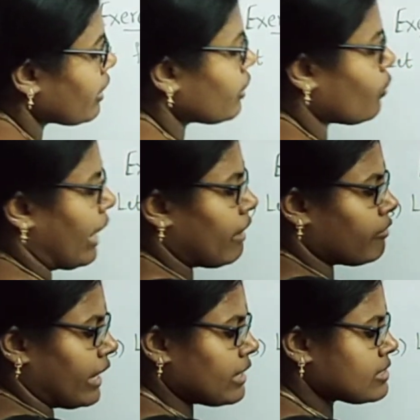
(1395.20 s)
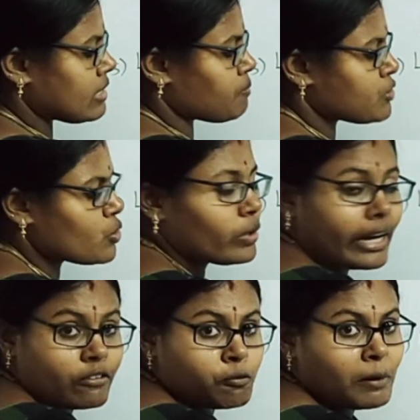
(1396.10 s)
you have x, substitute
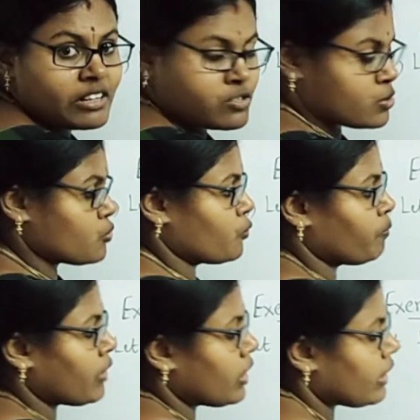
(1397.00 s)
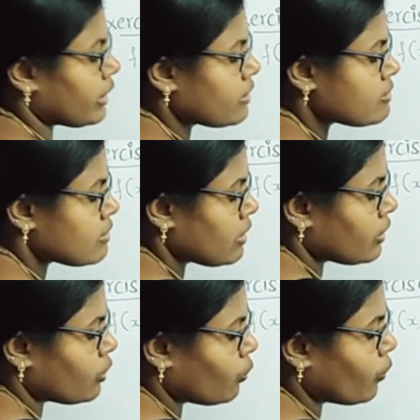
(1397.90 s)
x plus 2. That is
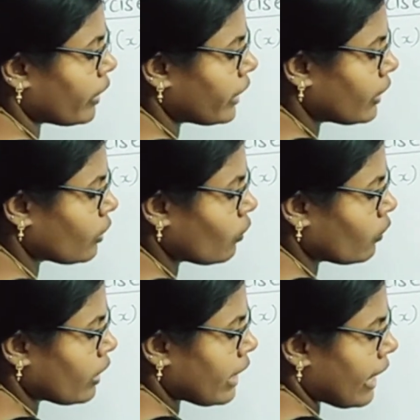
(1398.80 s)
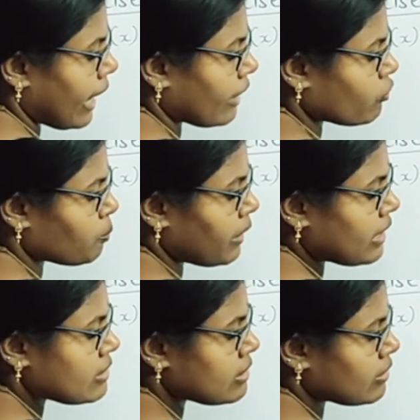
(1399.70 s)
2 into x
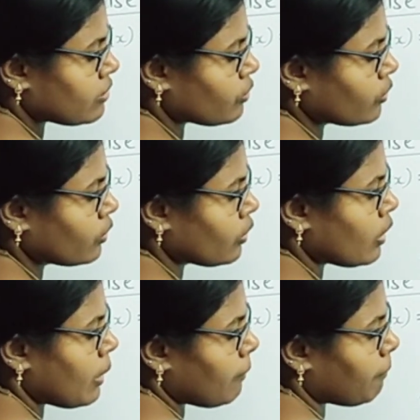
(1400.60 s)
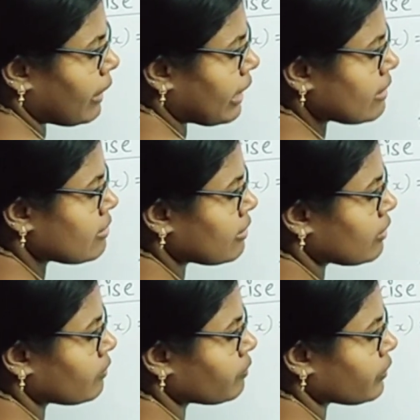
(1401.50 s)
plus 2 plus,
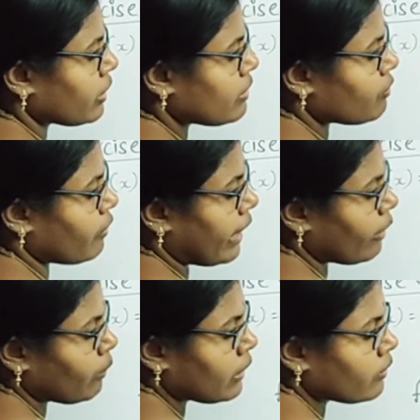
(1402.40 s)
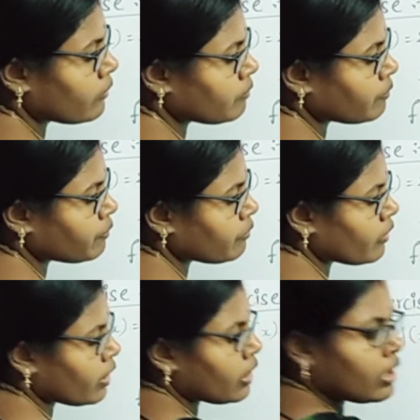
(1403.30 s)
it's 5.
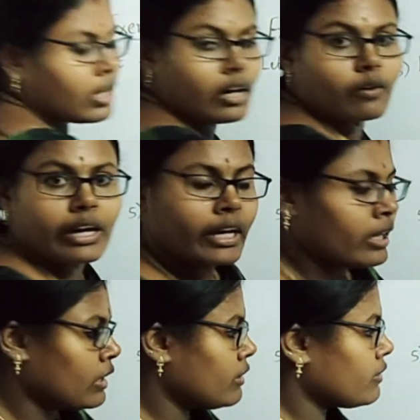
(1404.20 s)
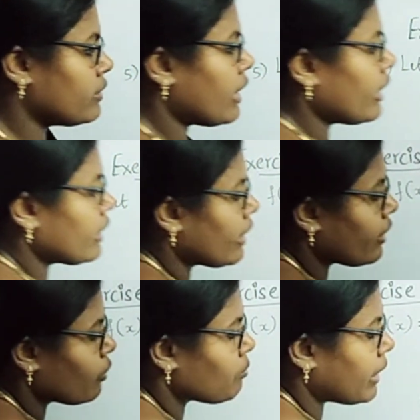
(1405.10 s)
Okay, so then here
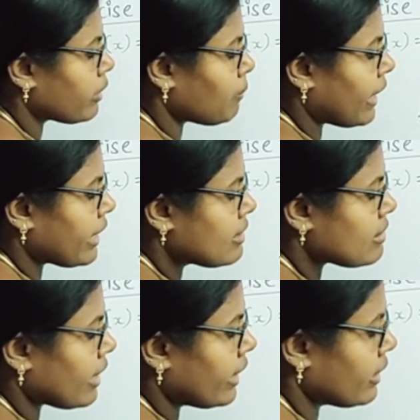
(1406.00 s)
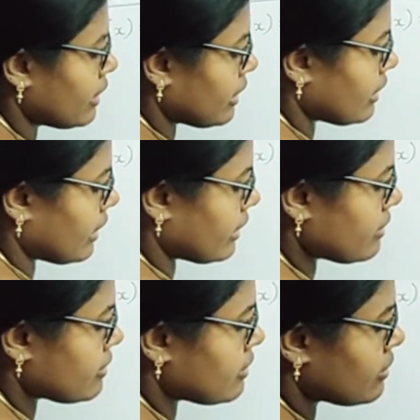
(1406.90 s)
you multiply inside, that
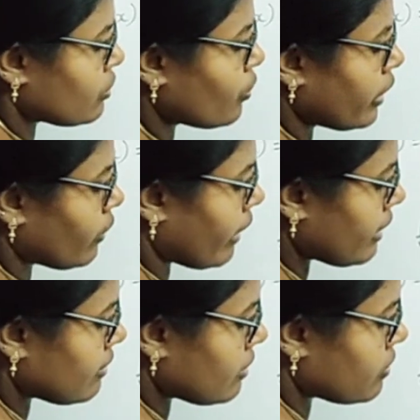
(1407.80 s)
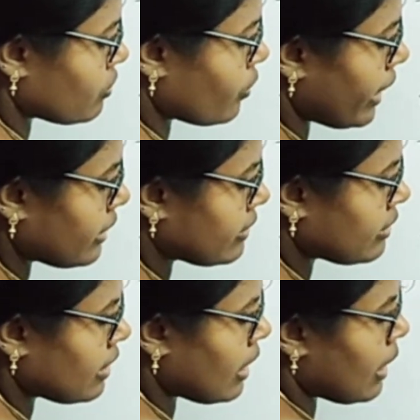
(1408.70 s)
is 2 into x is
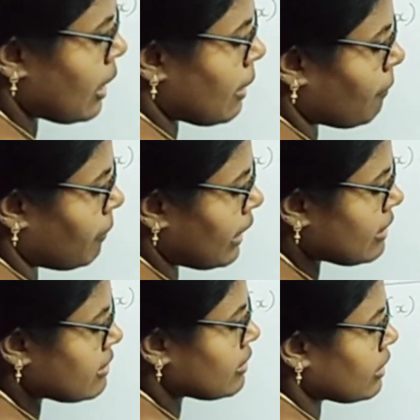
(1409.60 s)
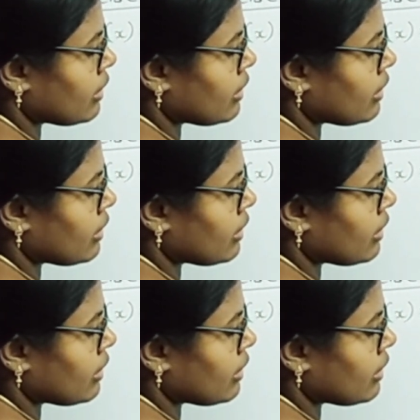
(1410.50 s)
2x plus